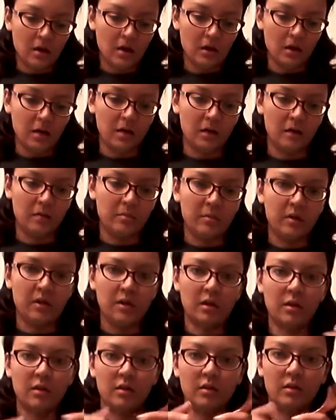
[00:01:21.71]

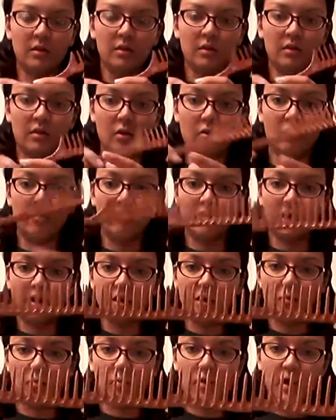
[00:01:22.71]
A
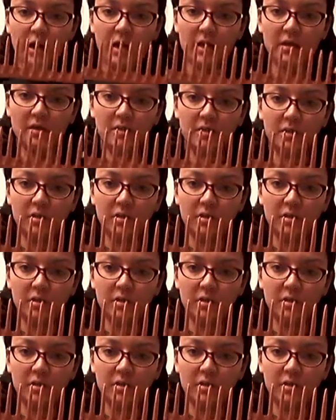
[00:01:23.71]
very wide